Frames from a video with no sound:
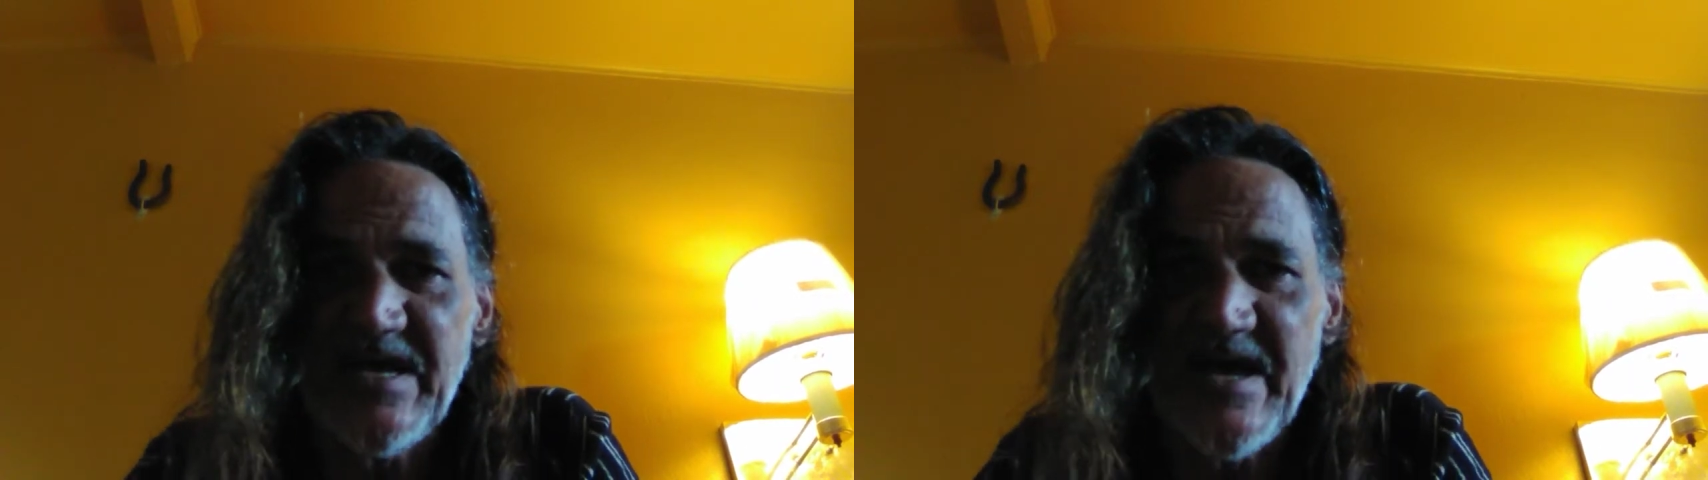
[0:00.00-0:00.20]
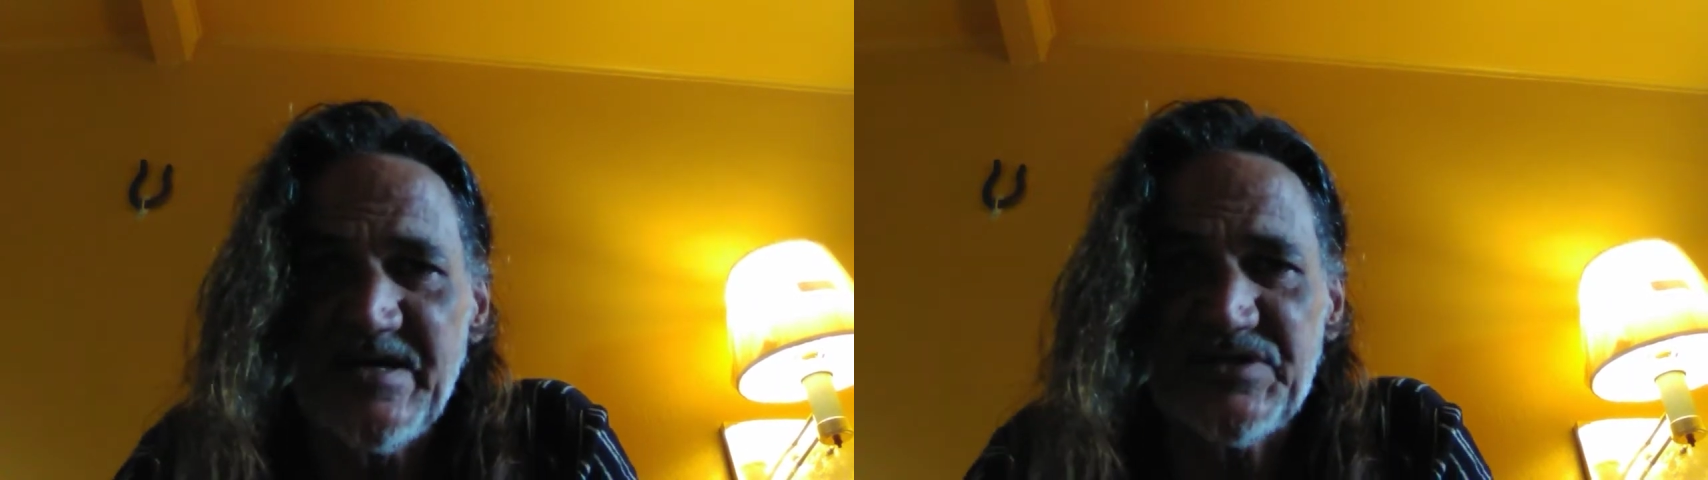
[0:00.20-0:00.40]

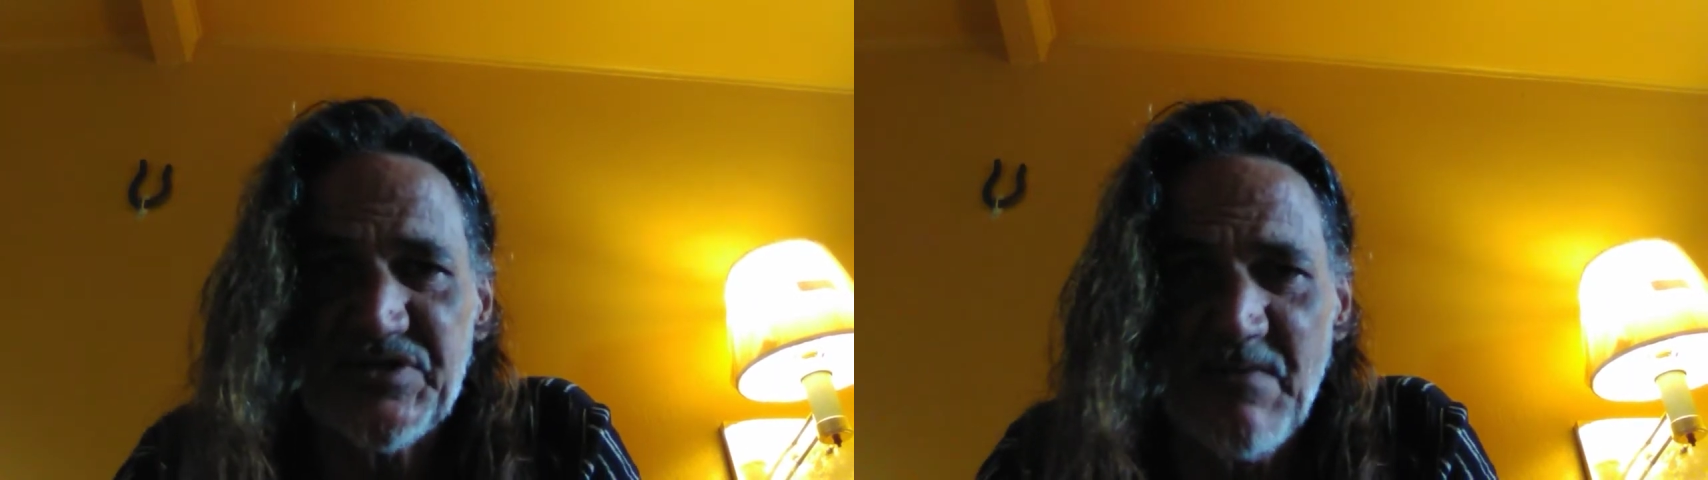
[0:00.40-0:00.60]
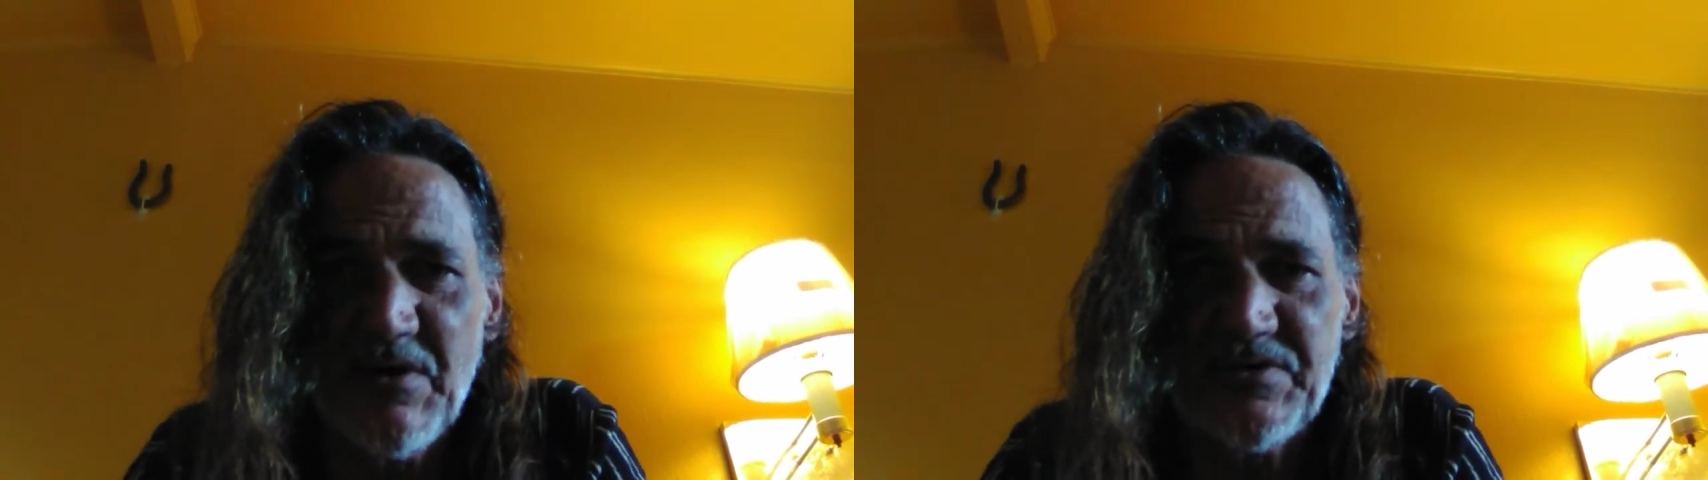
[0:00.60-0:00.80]

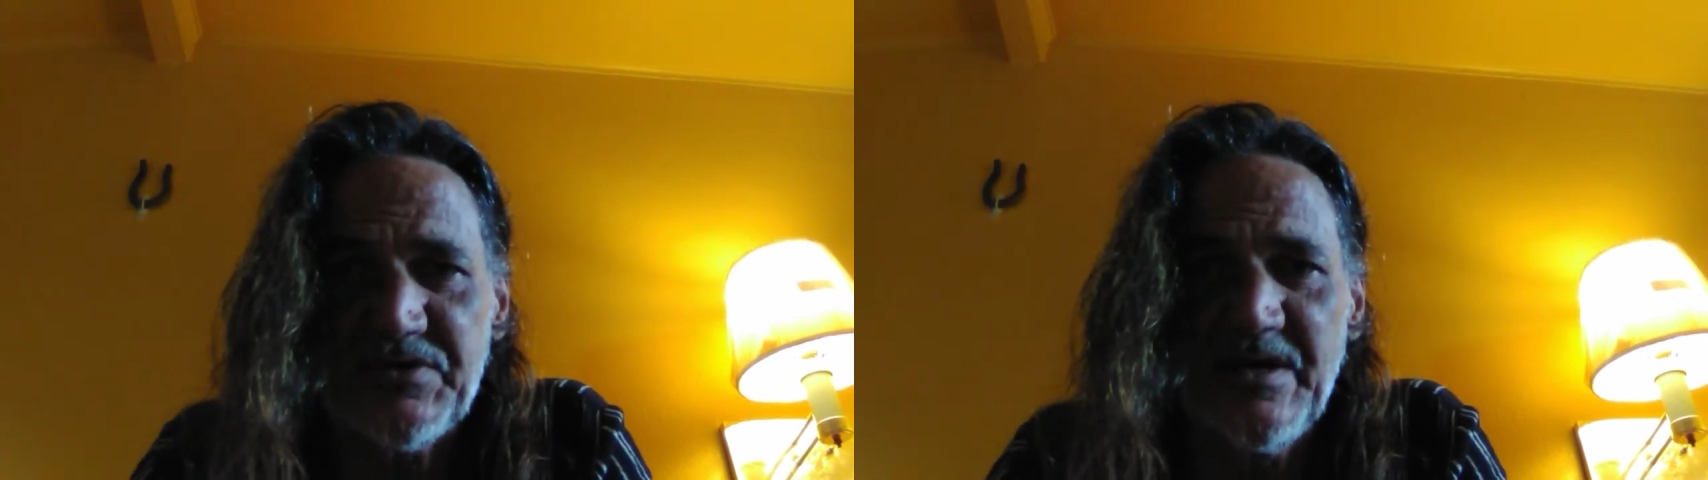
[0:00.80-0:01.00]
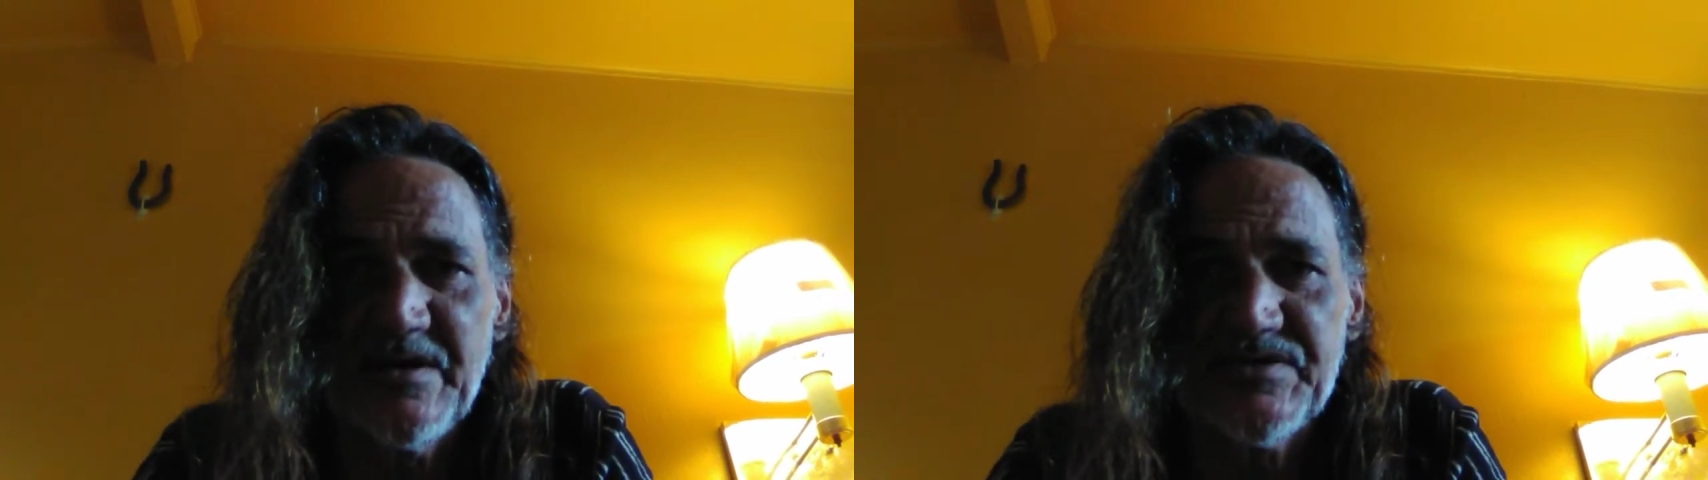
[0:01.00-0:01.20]
smoke
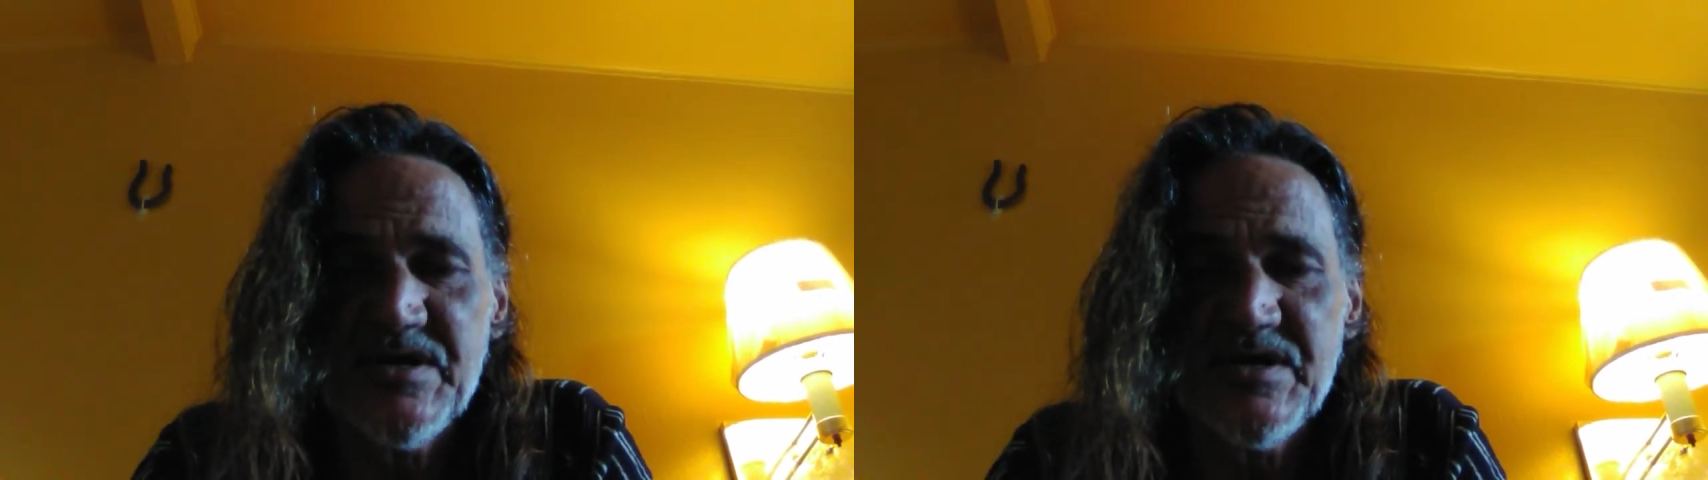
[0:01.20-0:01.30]
trails